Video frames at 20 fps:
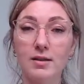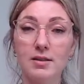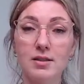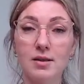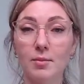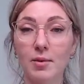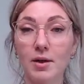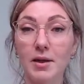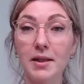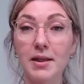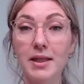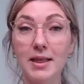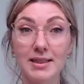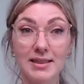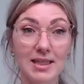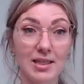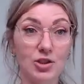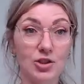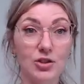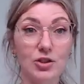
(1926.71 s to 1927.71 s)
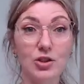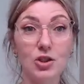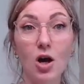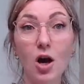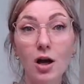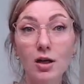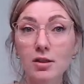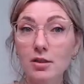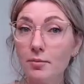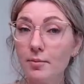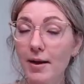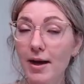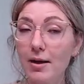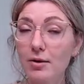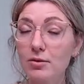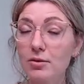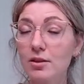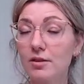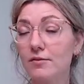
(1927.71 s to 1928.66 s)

some of the things I just talked about.